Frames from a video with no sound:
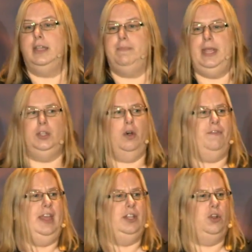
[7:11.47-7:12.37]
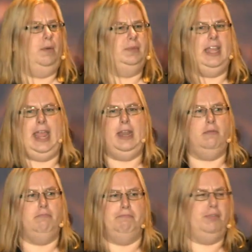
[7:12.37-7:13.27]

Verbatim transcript: picked off their top 10